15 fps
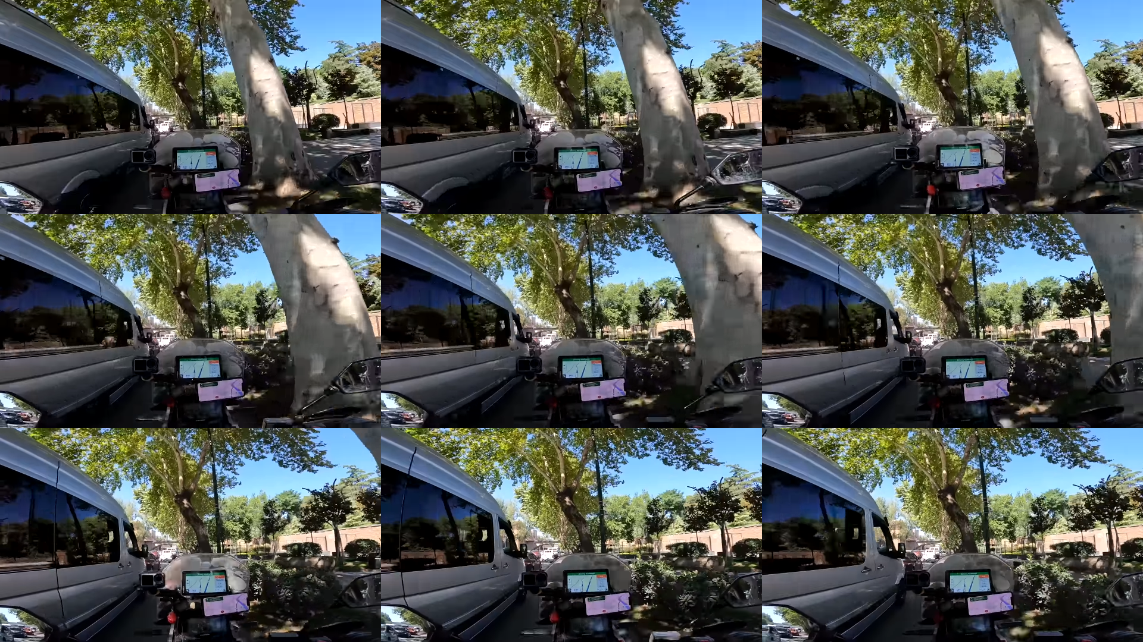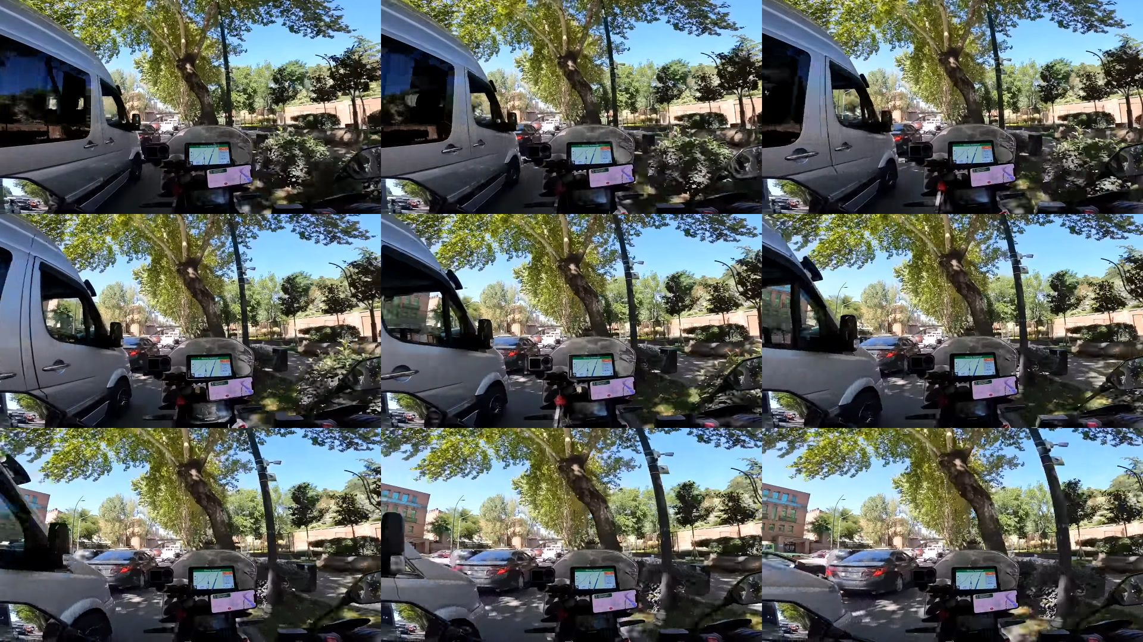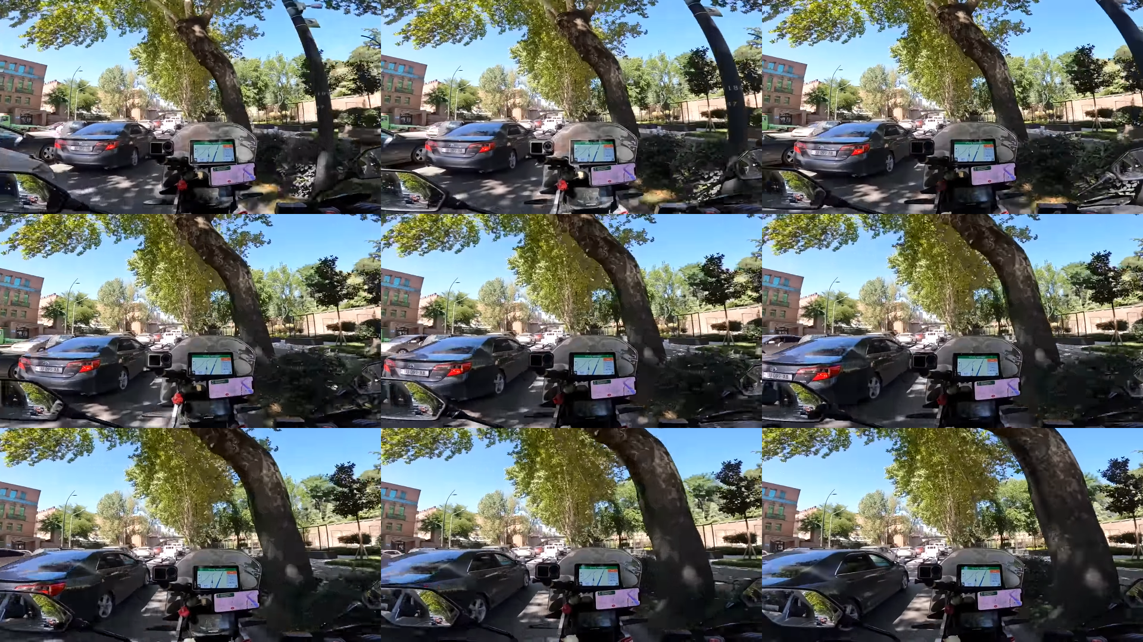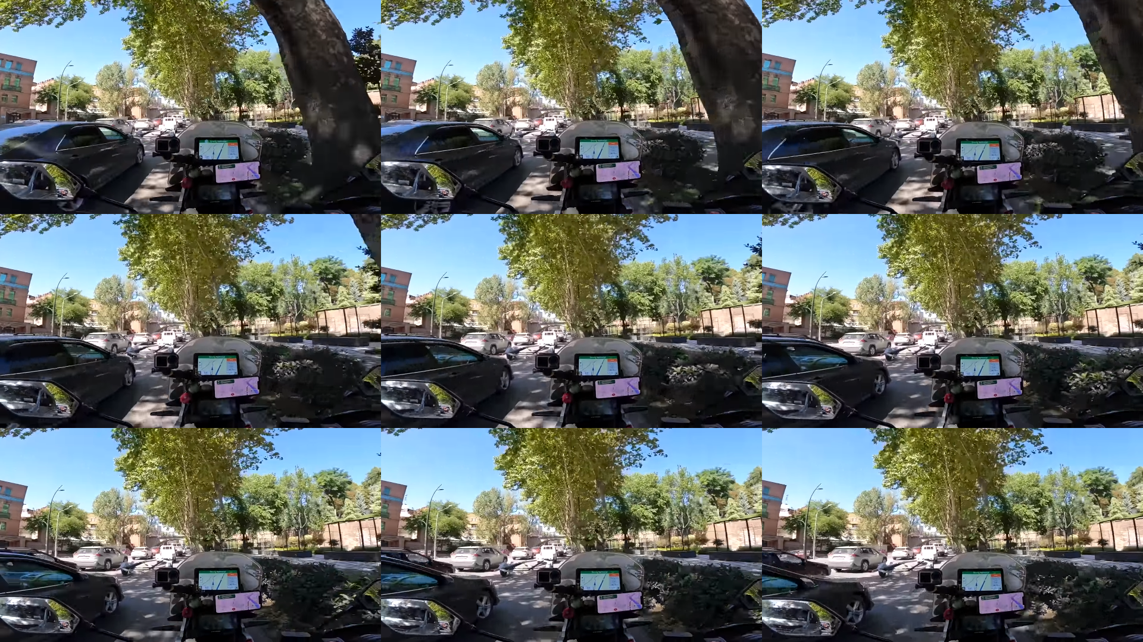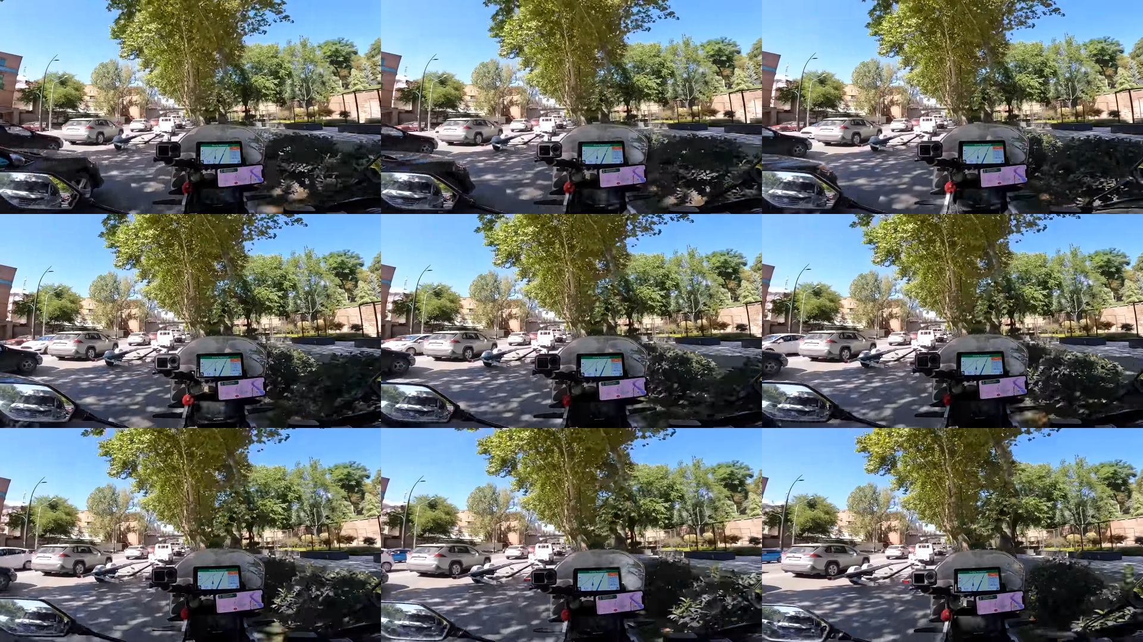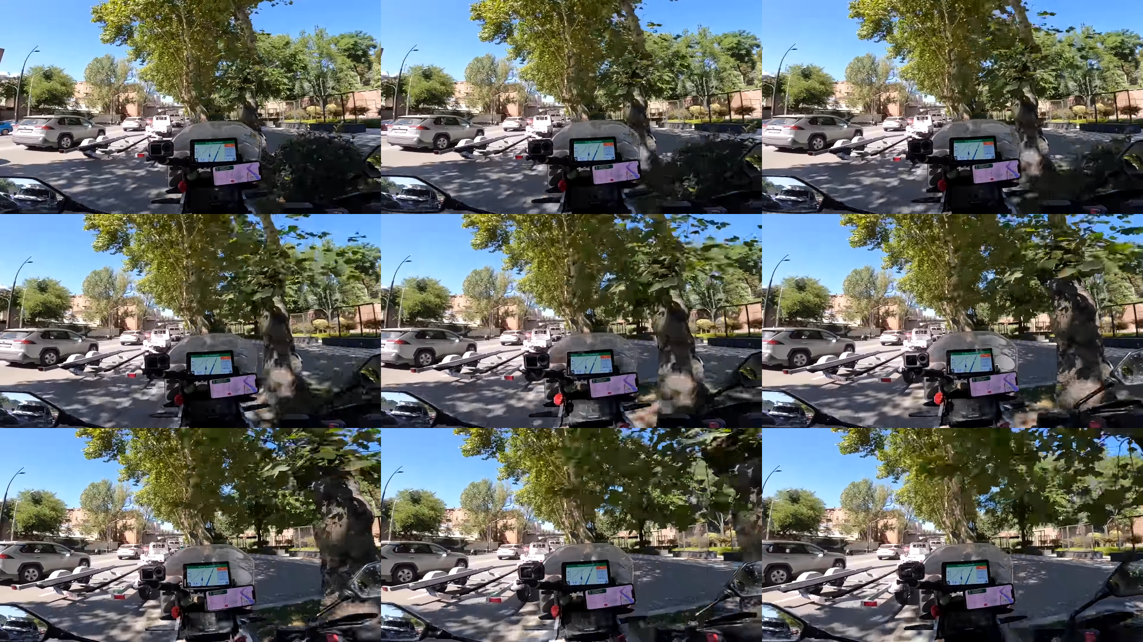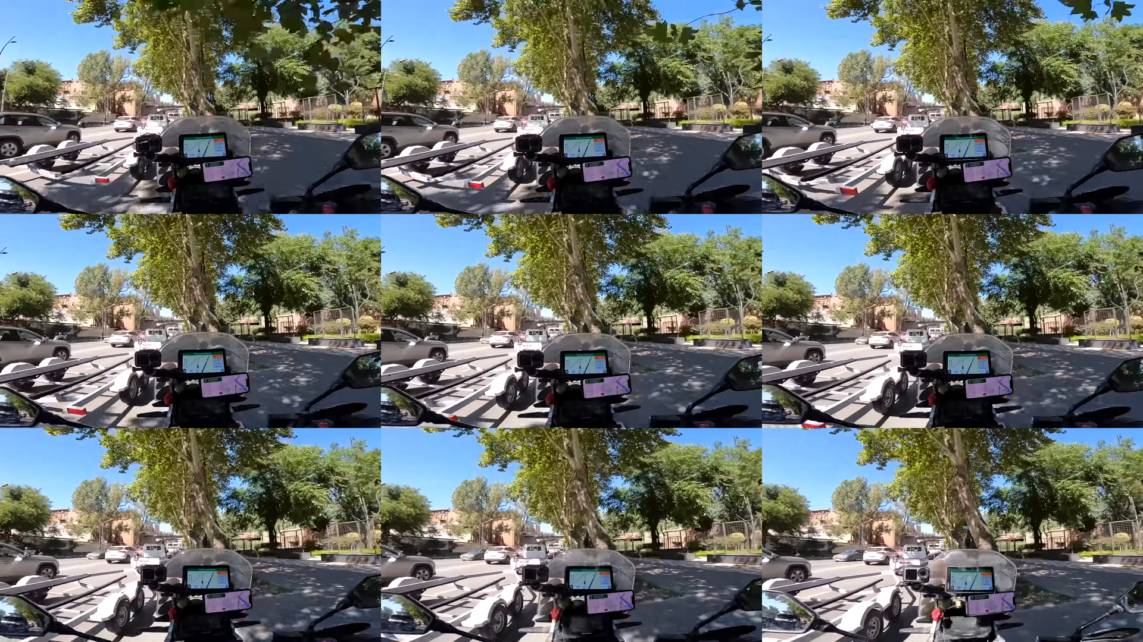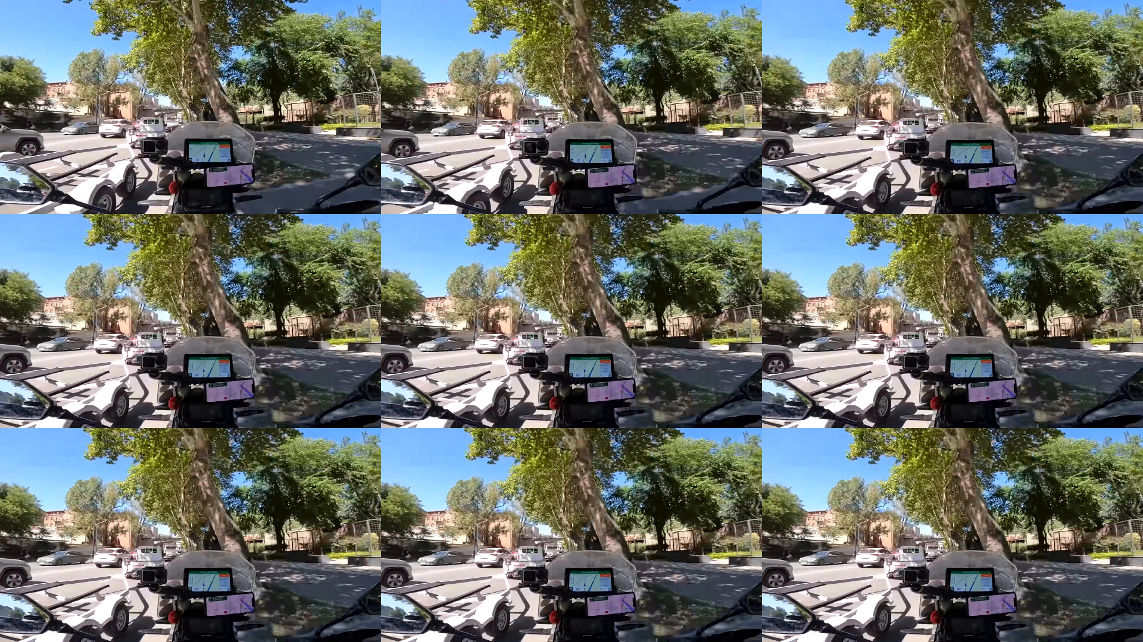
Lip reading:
(no speaker visible)